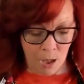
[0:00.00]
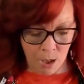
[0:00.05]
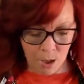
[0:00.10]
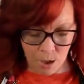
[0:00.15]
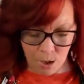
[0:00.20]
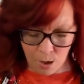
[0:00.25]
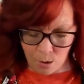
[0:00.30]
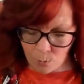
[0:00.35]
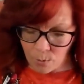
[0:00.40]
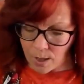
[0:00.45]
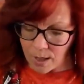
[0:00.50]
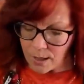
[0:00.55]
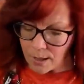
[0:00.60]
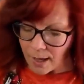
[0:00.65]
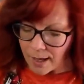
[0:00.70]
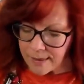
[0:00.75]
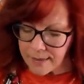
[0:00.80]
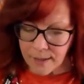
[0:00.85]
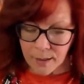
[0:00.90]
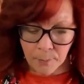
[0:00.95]
you know what?
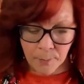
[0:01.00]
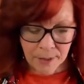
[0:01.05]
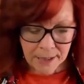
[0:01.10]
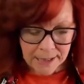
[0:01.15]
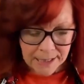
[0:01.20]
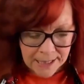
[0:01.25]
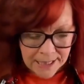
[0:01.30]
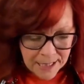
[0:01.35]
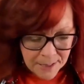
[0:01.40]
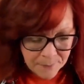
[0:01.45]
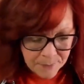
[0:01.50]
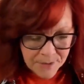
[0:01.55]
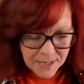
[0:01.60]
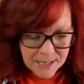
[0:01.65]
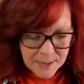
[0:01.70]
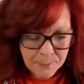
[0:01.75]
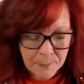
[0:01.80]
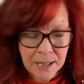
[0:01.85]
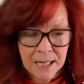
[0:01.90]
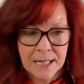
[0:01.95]
I think I'm going to keep
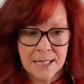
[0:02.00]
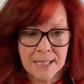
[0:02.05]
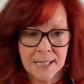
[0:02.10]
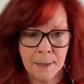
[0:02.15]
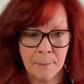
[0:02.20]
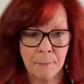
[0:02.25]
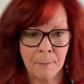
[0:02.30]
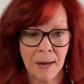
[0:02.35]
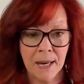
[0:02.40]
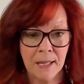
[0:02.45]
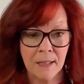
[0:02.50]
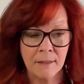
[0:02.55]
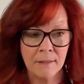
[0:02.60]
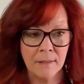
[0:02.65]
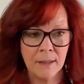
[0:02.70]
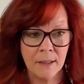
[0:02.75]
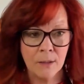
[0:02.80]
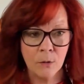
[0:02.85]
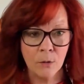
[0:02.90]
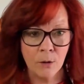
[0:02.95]
this piece and make
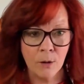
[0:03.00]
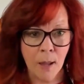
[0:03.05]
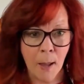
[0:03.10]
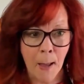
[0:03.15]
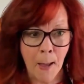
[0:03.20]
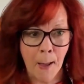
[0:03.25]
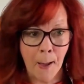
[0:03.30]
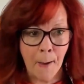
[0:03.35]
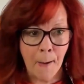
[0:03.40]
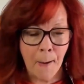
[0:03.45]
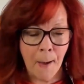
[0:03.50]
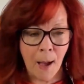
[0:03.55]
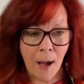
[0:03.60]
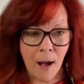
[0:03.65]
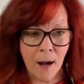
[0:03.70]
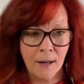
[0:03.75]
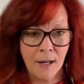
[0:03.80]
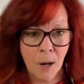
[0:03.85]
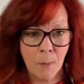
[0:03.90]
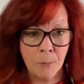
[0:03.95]

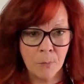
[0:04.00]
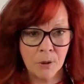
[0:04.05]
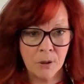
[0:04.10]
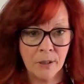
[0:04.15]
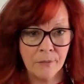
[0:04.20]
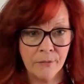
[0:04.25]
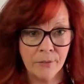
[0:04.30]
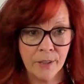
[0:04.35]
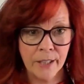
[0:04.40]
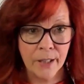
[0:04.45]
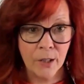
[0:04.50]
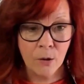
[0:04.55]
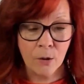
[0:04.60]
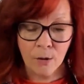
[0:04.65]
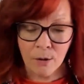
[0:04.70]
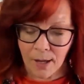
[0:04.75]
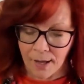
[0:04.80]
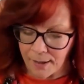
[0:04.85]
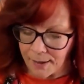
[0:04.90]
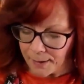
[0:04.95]
a couple of
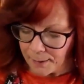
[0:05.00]
little